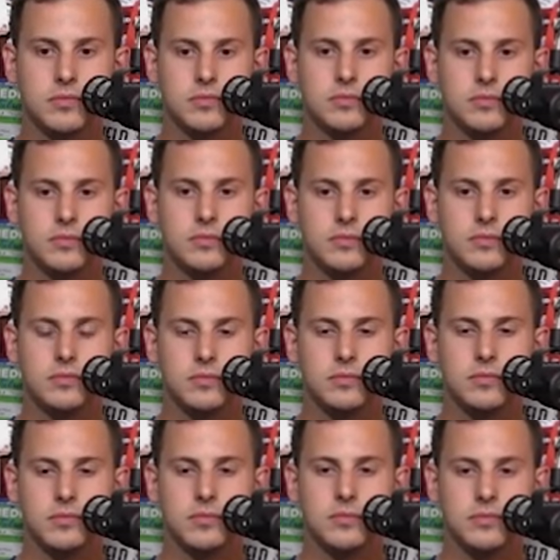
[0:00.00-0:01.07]

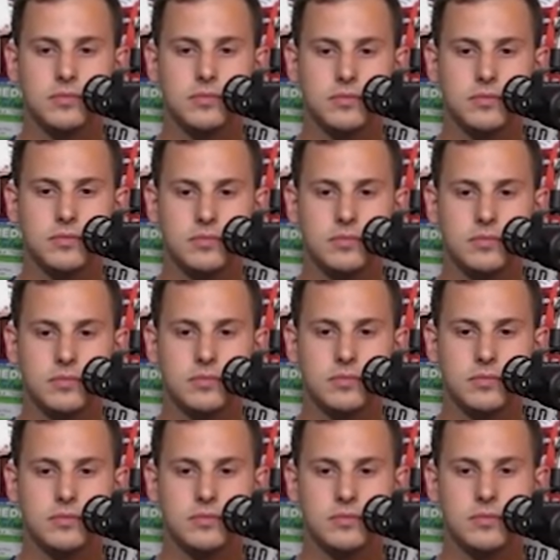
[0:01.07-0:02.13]

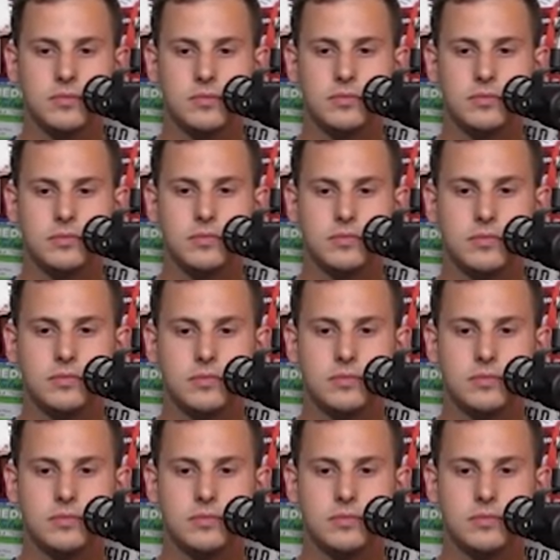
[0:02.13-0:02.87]
[no speech]